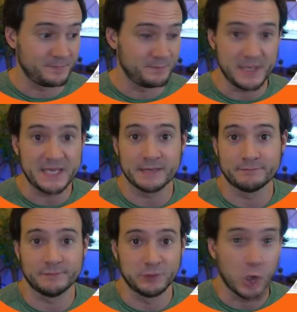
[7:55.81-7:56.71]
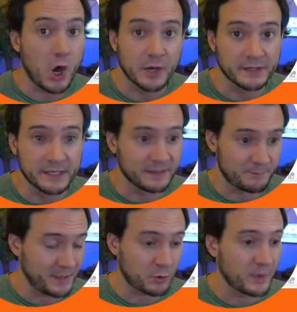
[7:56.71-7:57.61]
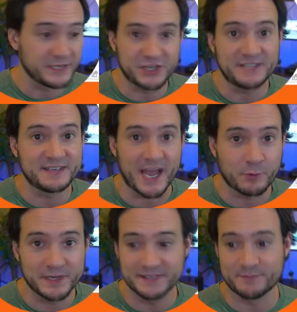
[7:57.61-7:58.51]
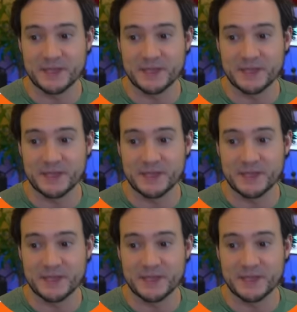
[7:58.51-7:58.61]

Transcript: being long Bitcoin adjacent equities,